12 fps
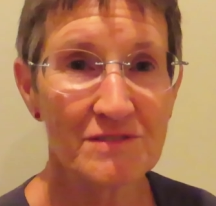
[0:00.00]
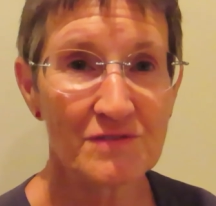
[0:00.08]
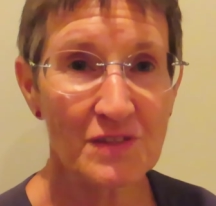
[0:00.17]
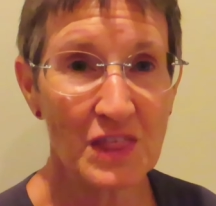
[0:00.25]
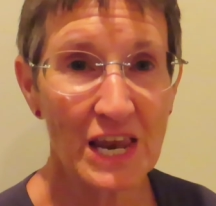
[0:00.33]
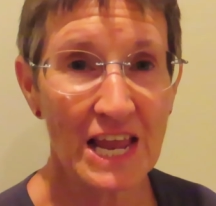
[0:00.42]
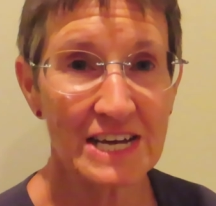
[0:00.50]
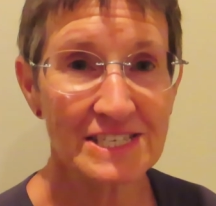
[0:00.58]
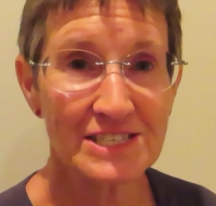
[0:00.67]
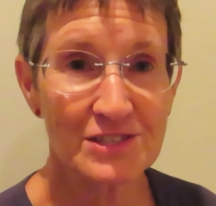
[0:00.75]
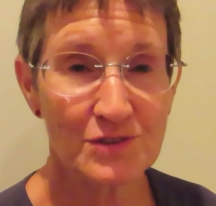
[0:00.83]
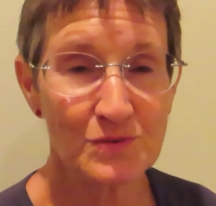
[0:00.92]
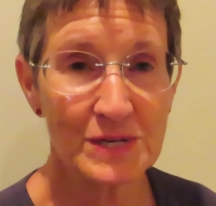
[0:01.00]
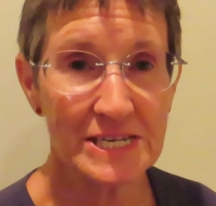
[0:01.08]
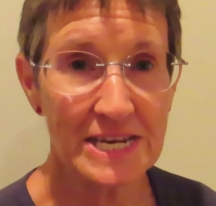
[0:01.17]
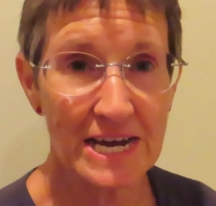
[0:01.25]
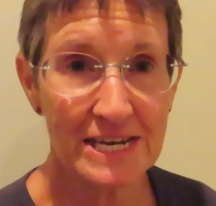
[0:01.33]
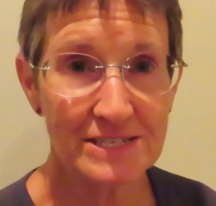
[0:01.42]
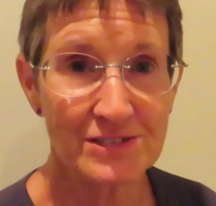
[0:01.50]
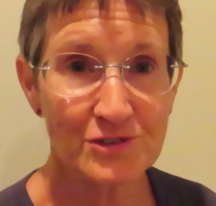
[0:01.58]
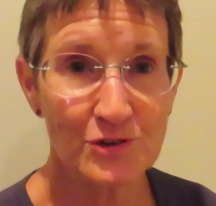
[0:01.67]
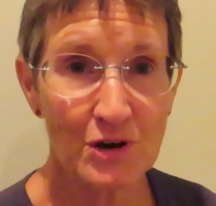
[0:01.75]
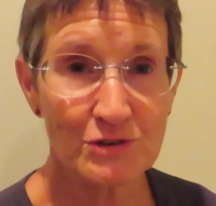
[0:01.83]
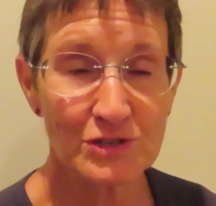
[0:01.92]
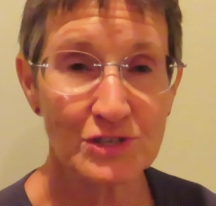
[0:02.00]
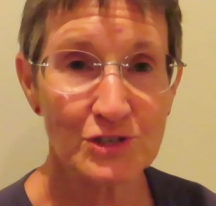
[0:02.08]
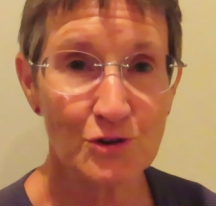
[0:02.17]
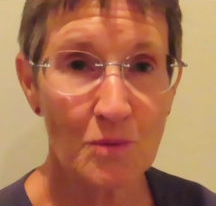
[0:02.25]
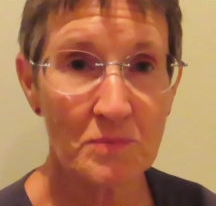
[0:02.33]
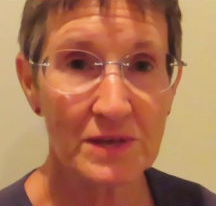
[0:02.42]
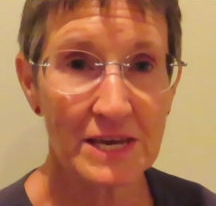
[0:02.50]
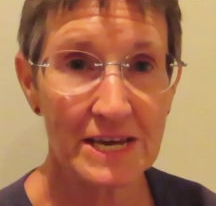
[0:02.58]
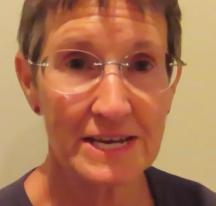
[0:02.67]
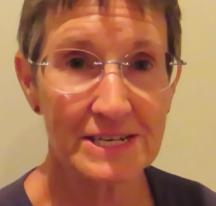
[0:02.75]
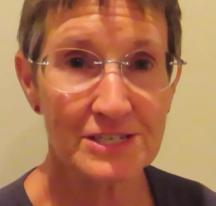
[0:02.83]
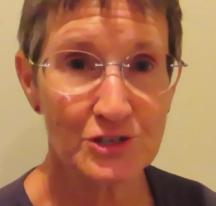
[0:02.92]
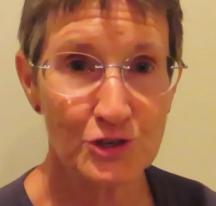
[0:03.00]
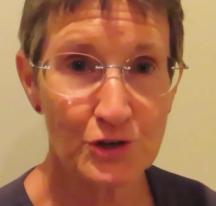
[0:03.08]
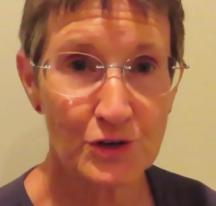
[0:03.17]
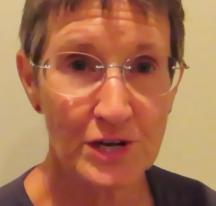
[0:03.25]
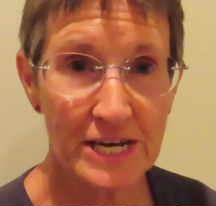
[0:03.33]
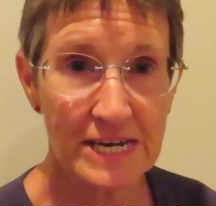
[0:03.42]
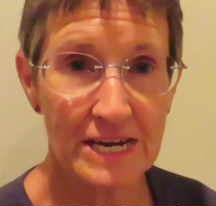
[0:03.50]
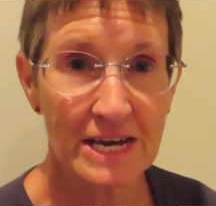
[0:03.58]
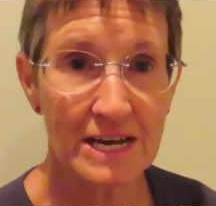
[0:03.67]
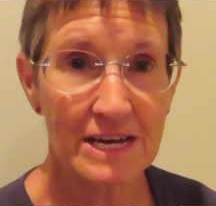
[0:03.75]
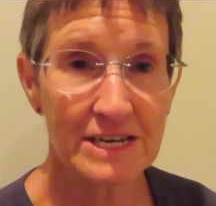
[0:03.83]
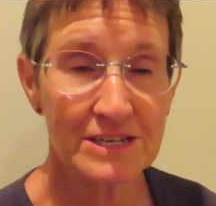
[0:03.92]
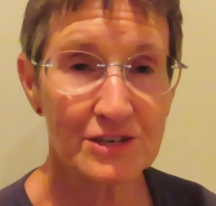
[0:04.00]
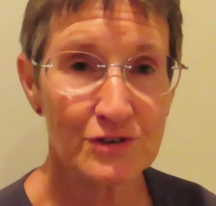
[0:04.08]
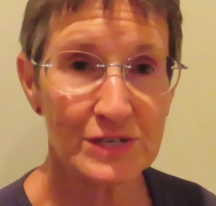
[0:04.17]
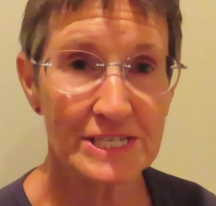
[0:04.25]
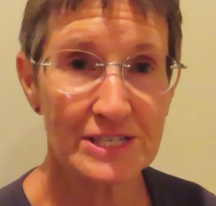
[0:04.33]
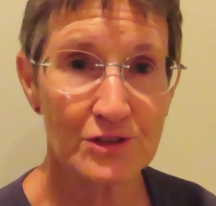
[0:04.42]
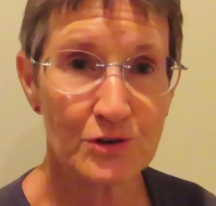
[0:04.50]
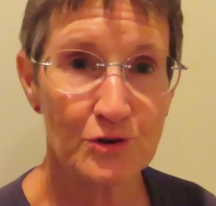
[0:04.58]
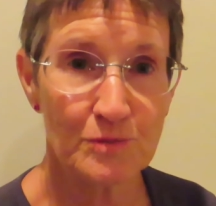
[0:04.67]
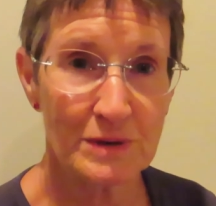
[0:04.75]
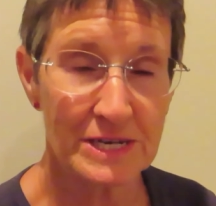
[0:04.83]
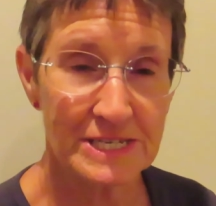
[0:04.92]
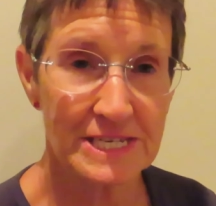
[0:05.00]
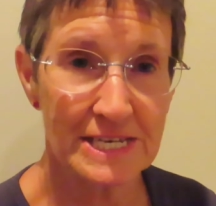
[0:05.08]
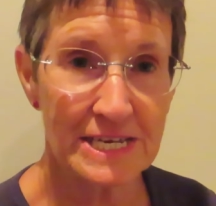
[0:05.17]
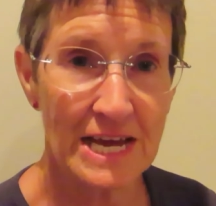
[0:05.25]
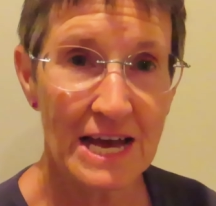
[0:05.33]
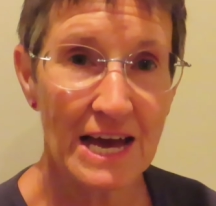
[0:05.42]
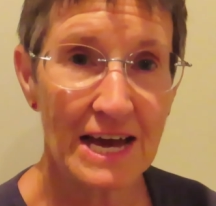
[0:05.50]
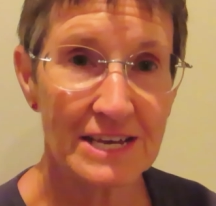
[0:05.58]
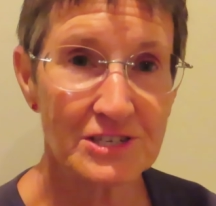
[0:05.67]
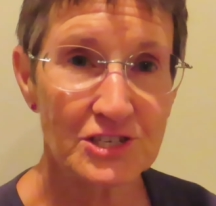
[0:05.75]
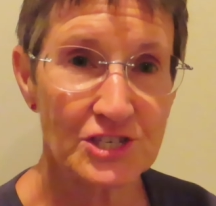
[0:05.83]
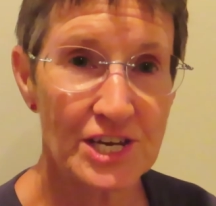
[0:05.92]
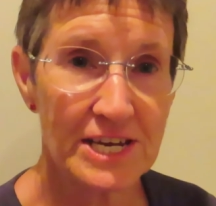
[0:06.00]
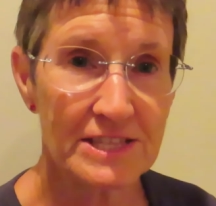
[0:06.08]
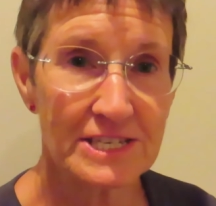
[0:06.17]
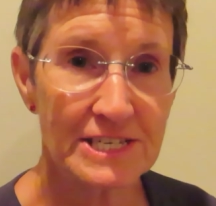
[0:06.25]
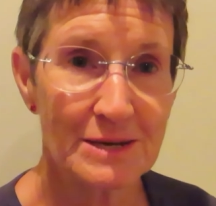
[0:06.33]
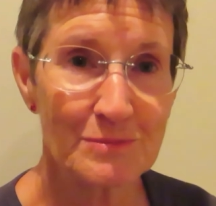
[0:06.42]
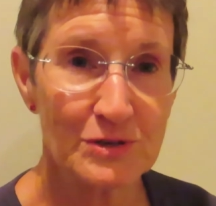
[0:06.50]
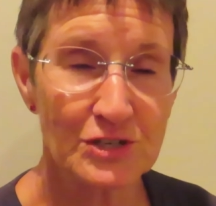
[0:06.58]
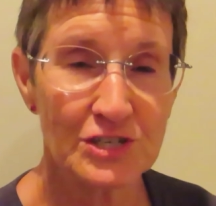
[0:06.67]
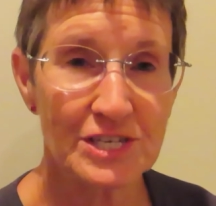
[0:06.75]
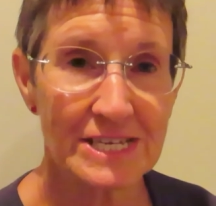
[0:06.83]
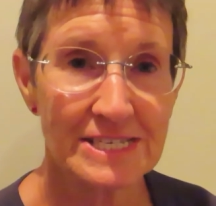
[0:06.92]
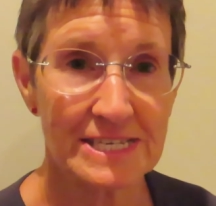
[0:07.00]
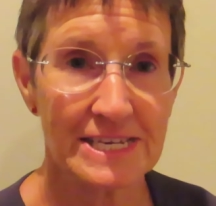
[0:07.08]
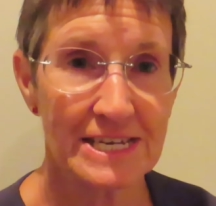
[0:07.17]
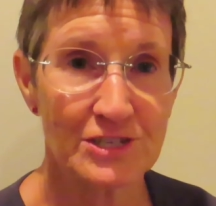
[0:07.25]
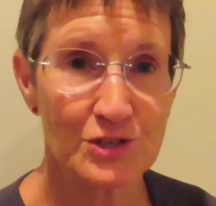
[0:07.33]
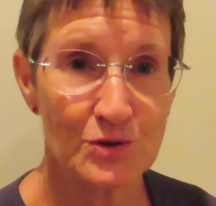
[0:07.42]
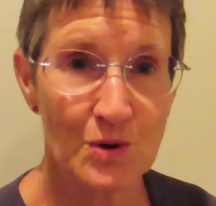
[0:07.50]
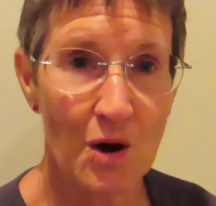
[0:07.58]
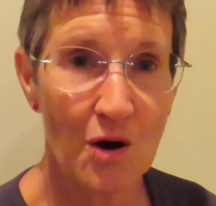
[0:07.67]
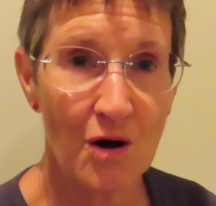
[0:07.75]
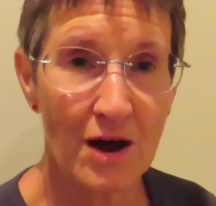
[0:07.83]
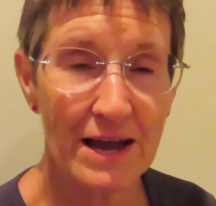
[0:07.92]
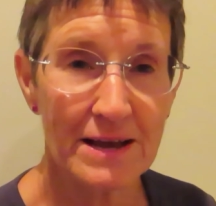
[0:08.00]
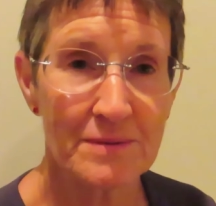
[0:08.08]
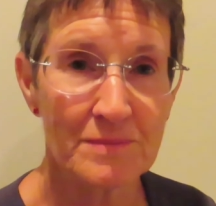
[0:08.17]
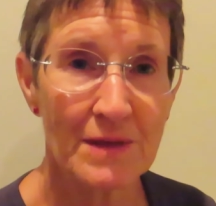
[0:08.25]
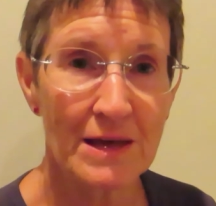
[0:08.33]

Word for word: For the last three days, you're going to stop the eggs turning, increase the humidity, and check the temperature doesn't get too high.